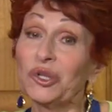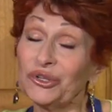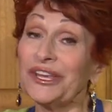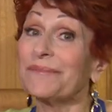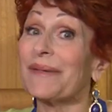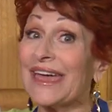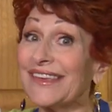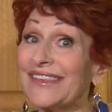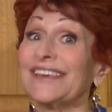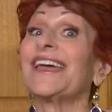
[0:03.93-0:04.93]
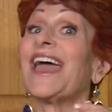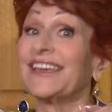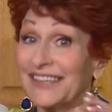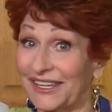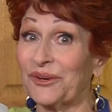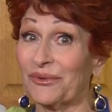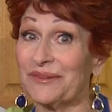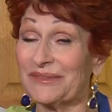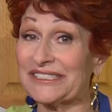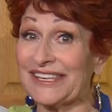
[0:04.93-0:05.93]
including bathing and getting
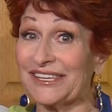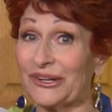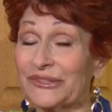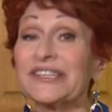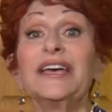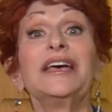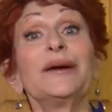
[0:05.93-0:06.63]
rid of mosquitoes.